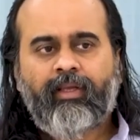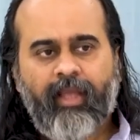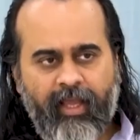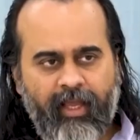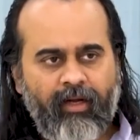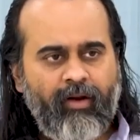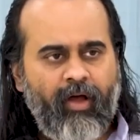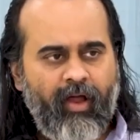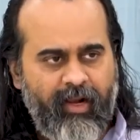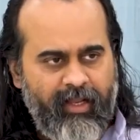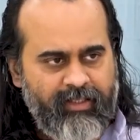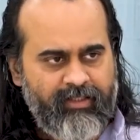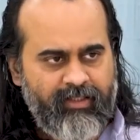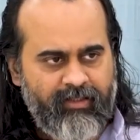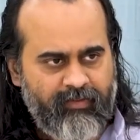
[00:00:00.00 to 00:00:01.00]
Gain
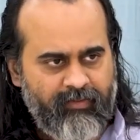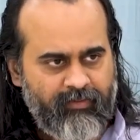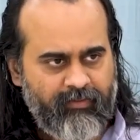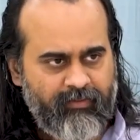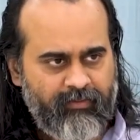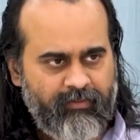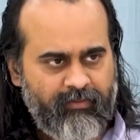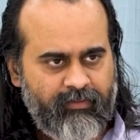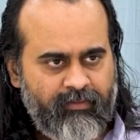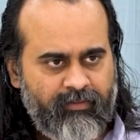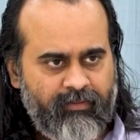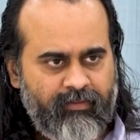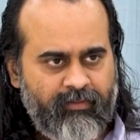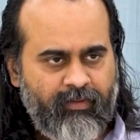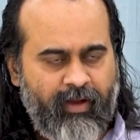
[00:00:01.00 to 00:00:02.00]
knowledge,
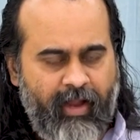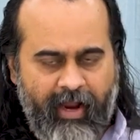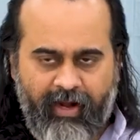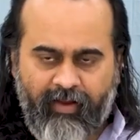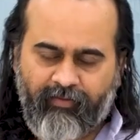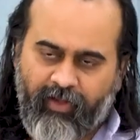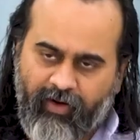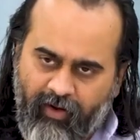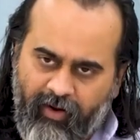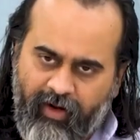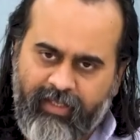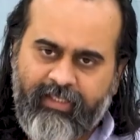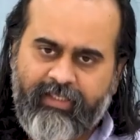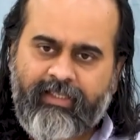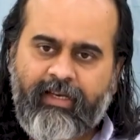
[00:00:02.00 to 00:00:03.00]
and if the
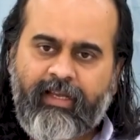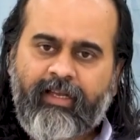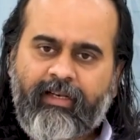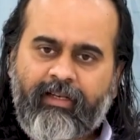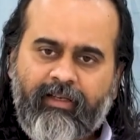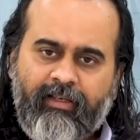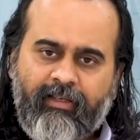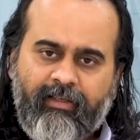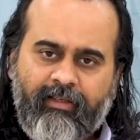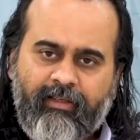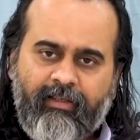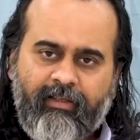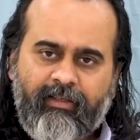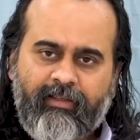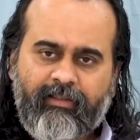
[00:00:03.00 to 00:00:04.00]
knowledge is real,
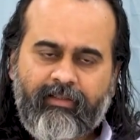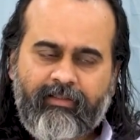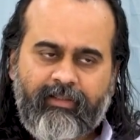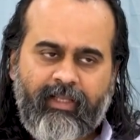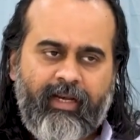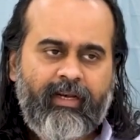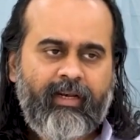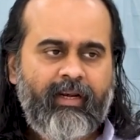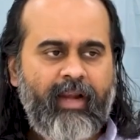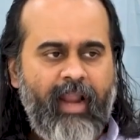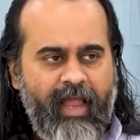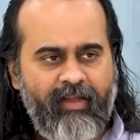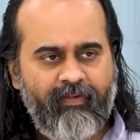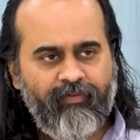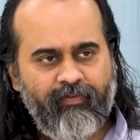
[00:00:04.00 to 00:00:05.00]
then
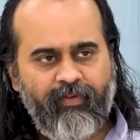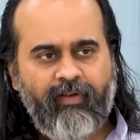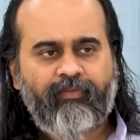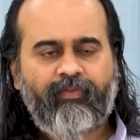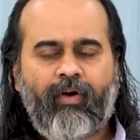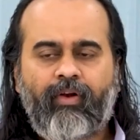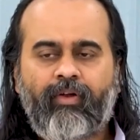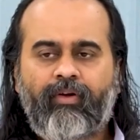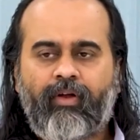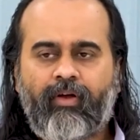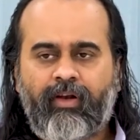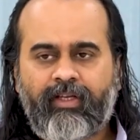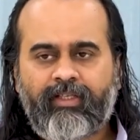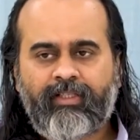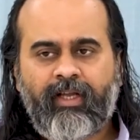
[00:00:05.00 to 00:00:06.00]
life will follow
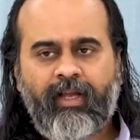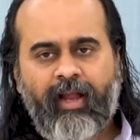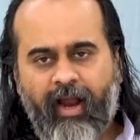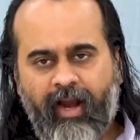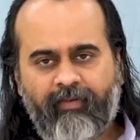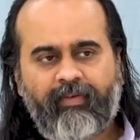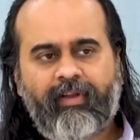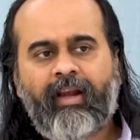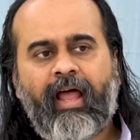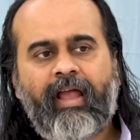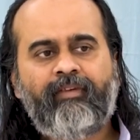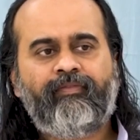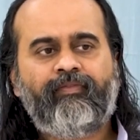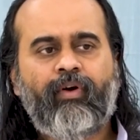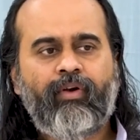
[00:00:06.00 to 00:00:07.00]
knowledge. And when
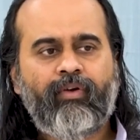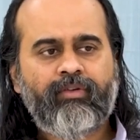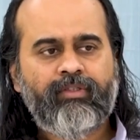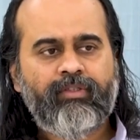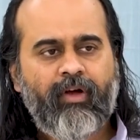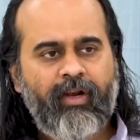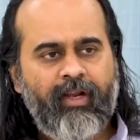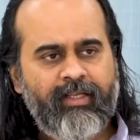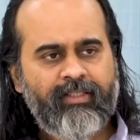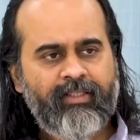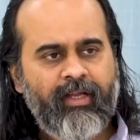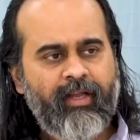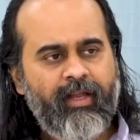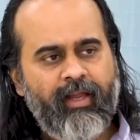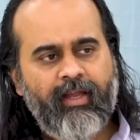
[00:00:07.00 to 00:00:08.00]
life follows knowledge,
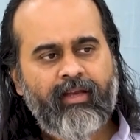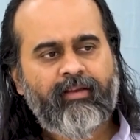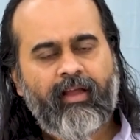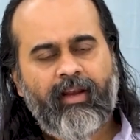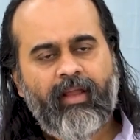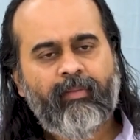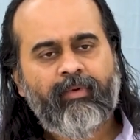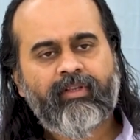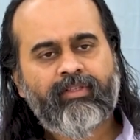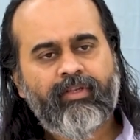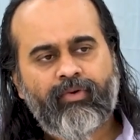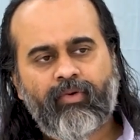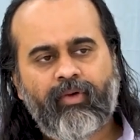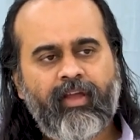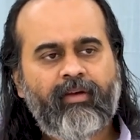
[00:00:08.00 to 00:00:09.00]
it enables
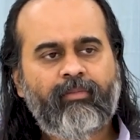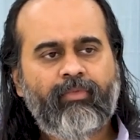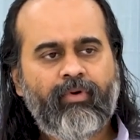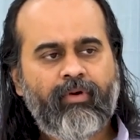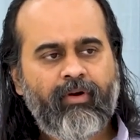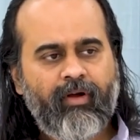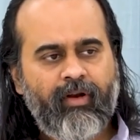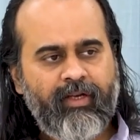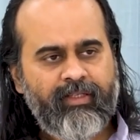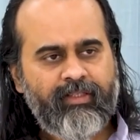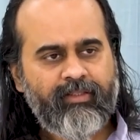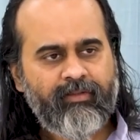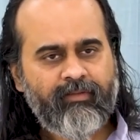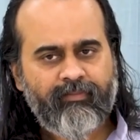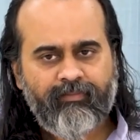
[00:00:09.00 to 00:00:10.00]
you to gain more
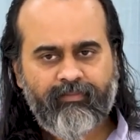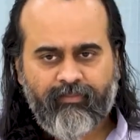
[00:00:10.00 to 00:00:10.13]
knowledge.